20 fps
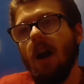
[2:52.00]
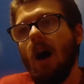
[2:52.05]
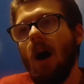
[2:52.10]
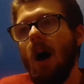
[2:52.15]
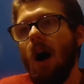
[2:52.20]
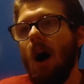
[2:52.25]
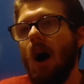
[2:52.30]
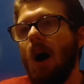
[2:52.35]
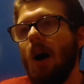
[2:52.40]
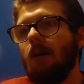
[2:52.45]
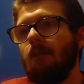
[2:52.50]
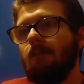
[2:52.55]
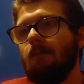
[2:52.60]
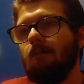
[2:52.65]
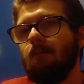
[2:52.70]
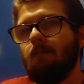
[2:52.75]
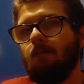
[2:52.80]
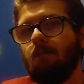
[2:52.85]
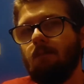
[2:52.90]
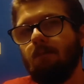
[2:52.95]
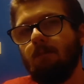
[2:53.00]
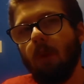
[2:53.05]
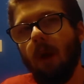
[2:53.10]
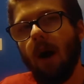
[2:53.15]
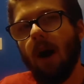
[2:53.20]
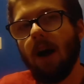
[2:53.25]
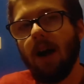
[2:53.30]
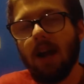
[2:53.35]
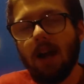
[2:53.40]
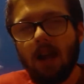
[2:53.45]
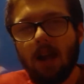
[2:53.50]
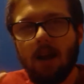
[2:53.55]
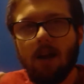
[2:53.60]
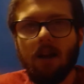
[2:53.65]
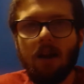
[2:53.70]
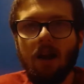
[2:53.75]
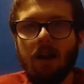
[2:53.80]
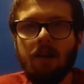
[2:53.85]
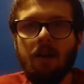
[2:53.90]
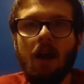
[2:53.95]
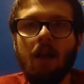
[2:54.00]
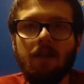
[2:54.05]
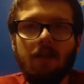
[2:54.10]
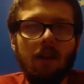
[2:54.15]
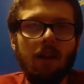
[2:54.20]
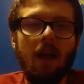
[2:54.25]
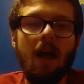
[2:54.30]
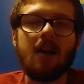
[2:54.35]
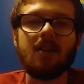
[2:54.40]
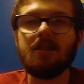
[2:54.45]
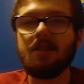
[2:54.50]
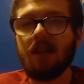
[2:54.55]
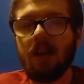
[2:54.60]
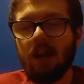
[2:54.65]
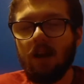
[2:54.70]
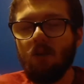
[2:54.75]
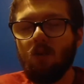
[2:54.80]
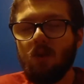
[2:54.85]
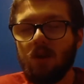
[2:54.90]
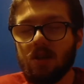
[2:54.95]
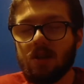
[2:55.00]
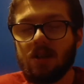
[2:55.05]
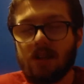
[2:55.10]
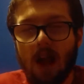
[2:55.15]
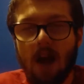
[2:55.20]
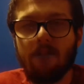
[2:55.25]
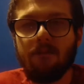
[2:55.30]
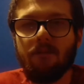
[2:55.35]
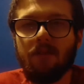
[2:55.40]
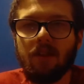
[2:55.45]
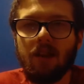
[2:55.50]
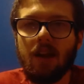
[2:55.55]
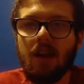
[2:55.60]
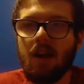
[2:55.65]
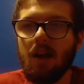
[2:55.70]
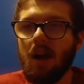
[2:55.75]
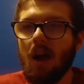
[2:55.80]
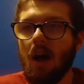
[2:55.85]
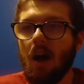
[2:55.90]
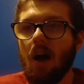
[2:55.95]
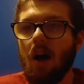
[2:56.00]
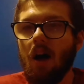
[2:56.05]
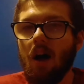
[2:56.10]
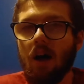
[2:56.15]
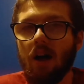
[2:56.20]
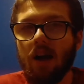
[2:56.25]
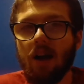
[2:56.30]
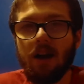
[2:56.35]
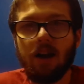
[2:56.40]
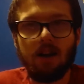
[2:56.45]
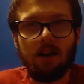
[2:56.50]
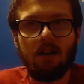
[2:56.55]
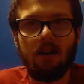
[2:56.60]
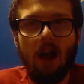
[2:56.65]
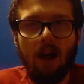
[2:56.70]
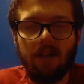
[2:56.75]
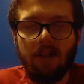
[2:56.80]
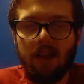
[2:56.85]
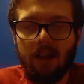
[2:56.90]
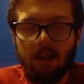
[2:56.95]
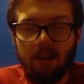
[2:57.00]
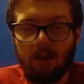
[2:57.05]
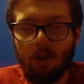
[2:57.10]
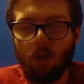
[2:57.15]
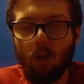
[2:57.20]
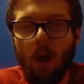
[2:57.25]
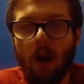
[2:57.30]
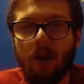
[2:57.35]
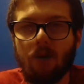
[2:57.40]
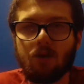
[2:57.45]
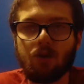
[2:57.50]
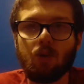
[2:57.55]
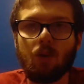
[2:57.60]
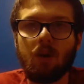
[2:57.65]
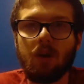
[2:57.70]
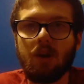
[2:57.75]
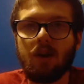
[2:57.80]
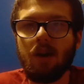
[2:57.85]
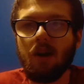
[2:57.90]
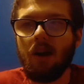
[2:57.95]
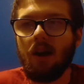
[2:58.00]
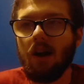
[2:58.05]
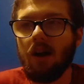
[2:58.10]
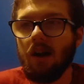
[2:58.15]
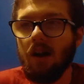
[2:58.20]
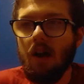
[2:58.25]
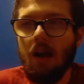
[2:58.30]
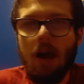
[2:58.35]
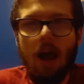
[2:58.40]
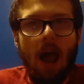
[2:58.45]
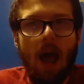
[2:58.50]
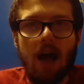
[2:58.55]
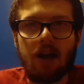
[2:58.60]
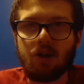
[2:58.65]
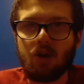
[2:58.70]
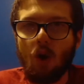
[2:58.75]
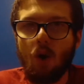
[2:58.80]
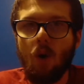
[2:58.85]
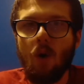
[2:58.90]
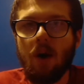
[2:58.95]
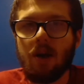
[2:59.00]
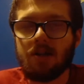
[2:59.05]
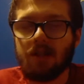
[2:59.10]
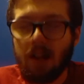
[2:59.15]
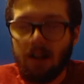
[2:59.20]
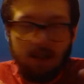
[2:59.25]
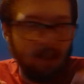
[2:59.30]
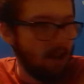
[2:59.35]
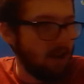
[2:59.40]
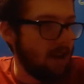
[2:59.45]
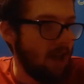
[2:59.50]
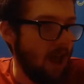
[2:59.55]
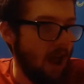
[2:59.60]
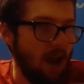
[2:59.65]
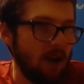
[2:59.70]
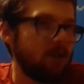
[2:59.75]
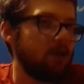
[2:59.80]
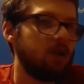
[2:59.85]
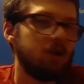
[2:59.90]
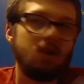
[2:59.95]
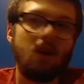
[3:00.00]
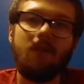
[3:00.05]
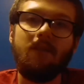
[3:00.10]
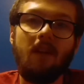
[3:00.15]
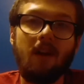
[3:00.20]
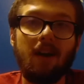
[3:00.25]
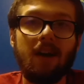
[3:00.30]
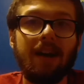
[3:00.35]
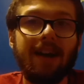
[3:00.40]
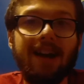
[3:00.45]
But nonetheless, it was definitely, and I think the writing was really good. As always, like, the characters are very